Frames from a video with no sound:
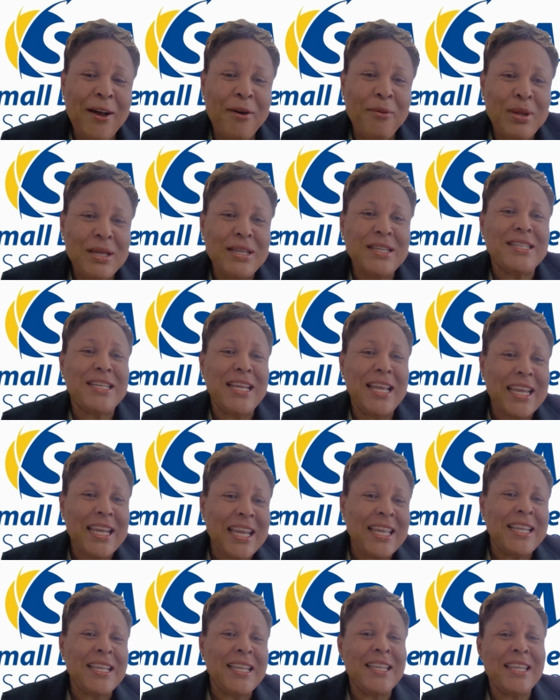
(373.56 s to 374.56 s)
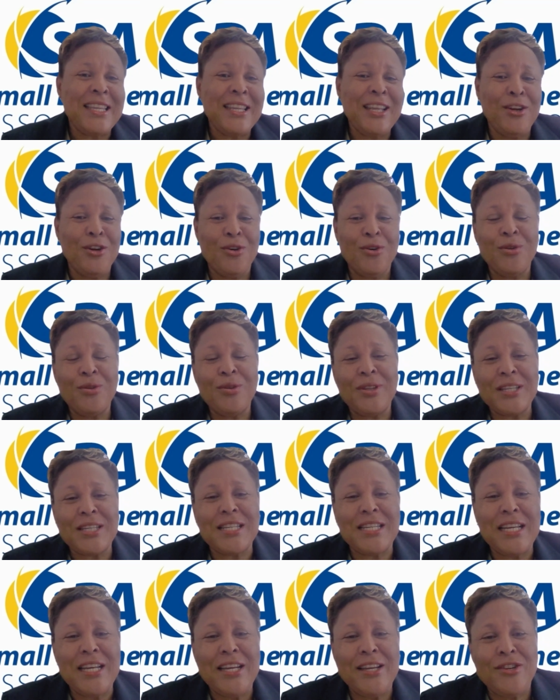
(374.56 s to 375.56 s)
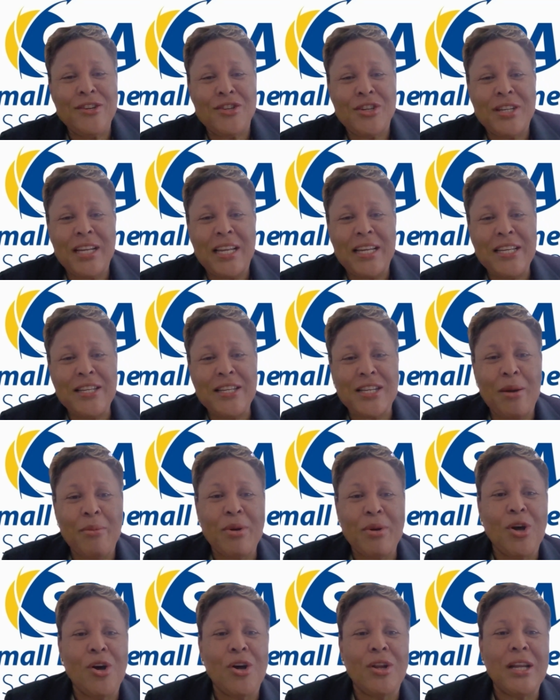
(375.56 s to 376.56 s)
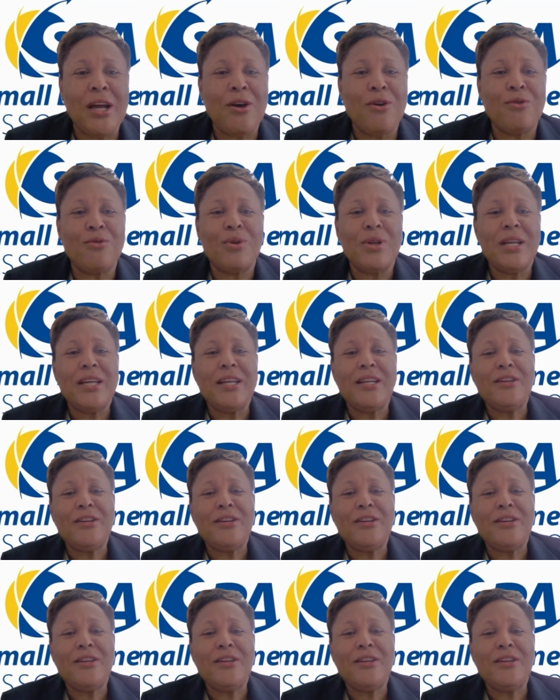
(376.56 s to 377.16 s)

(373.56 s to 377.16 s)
he's taking, the stage, and that he's coming on now